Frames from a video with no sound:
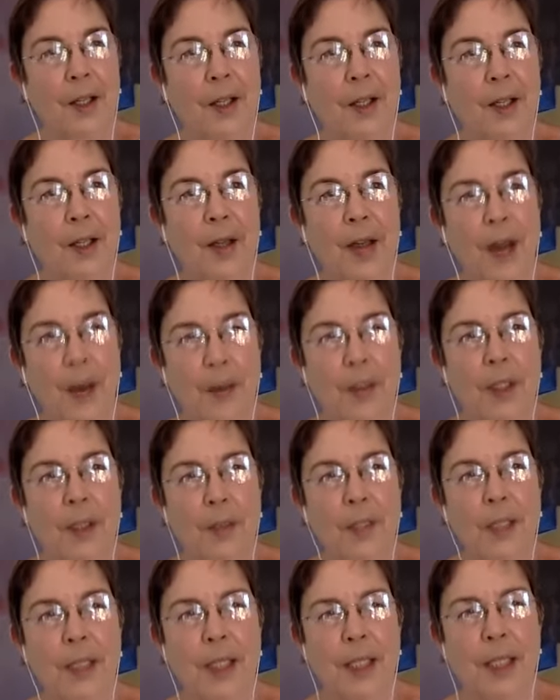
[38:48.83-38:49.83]
that was
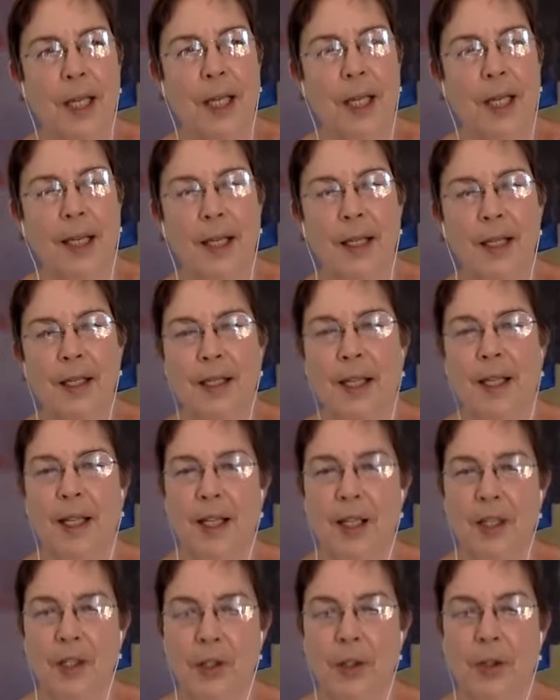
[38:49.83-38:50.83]
a mistake. He said
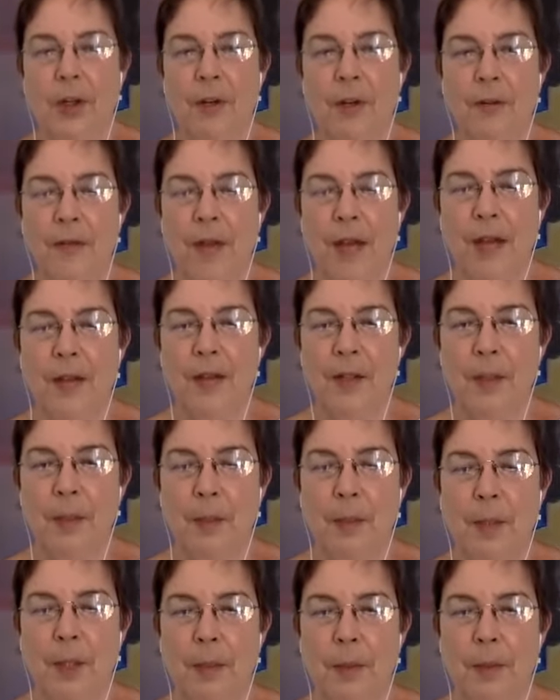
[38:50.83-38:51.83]
he should have found
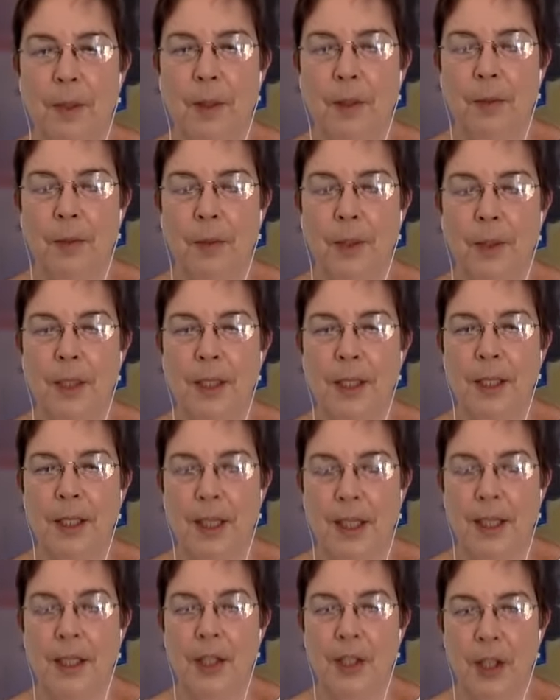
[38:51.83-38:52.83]
some people who would
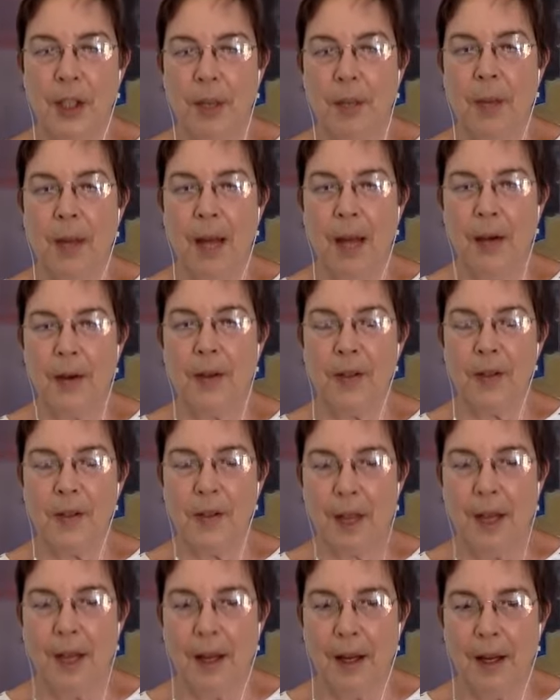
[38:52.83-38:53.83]
teach him how to
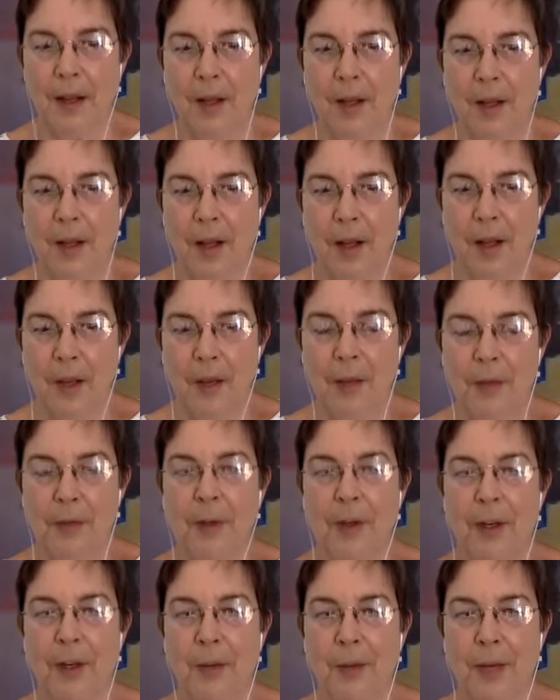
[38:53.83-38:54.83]
sail
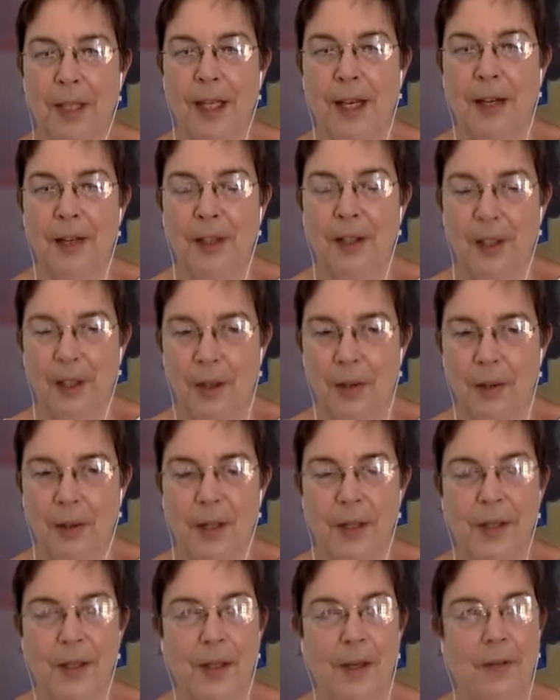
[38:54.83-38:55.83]
before he went out alone
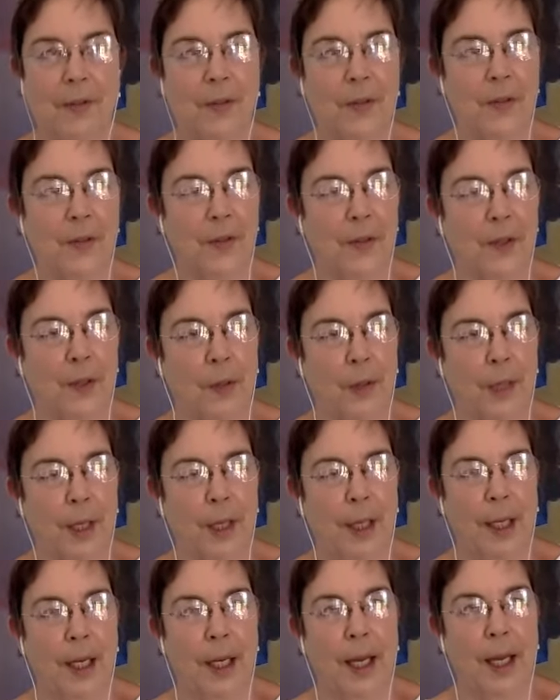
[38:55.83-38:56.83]
on San Francisco
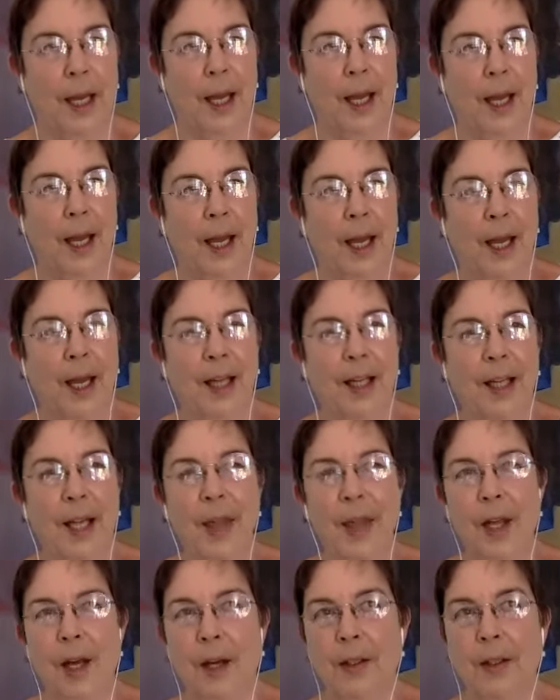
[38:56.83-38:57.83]
Bay. And
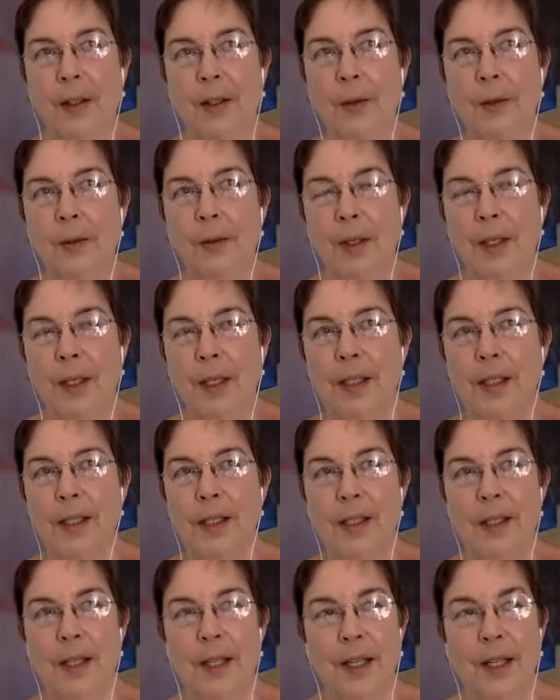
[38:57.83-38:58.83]
I thought,
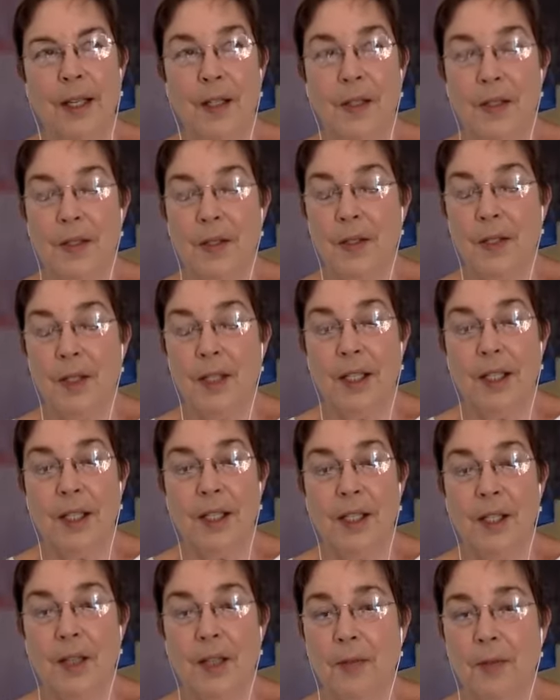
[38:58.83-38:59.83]

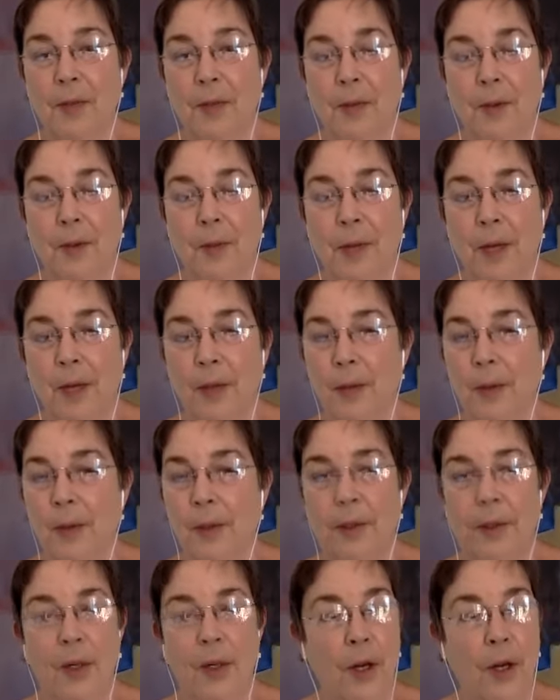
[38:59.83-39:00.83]
it's different with my
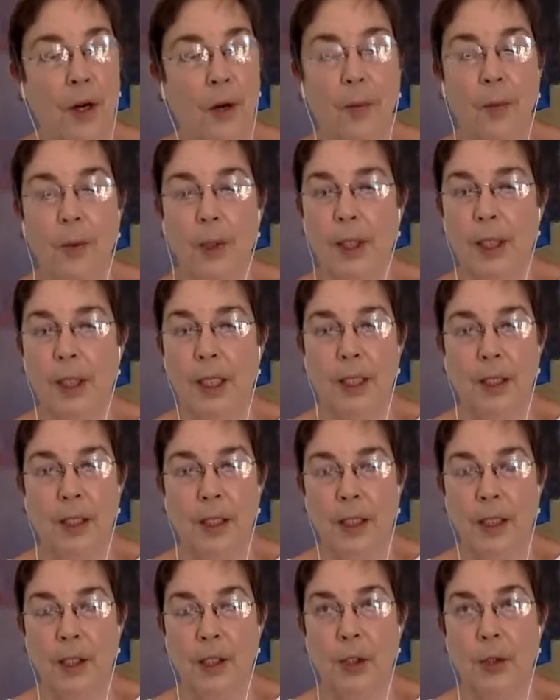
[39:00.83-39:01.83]
work. No one can
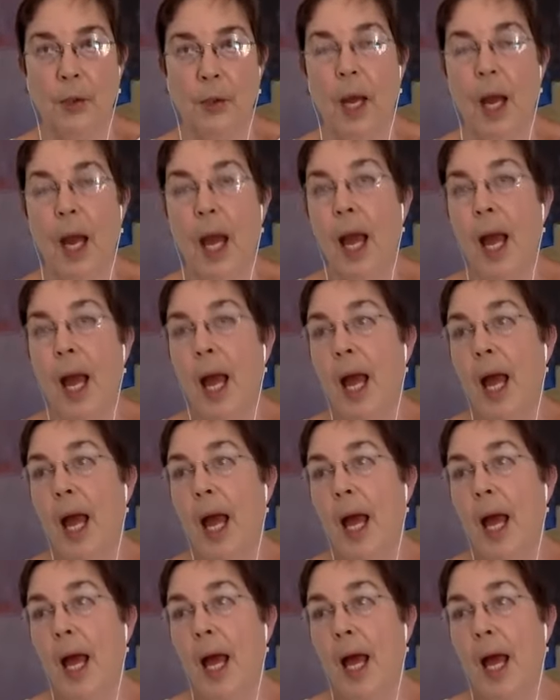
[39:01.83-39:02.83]
teach you.
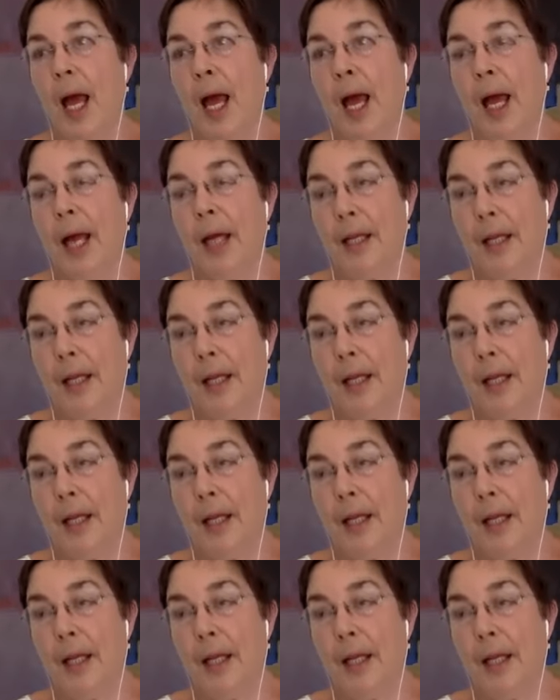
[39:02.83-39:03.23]
And